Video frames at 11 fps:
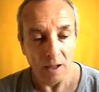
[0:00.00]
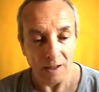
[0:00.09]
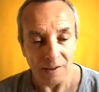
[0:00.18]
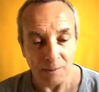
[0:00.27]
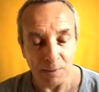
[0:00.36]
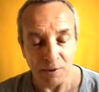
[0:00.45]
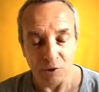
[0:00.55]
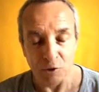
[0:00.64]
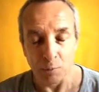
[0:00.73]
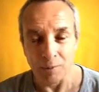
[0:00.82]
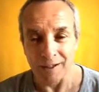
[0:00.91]
As
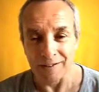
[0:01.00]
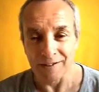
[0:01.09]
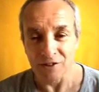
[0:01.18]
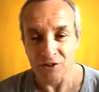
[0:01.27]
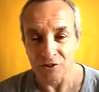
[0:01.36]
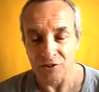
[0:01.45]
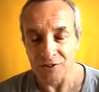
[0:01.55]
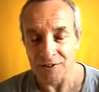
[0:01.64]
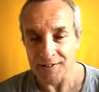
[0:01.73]
spiritual practitioners,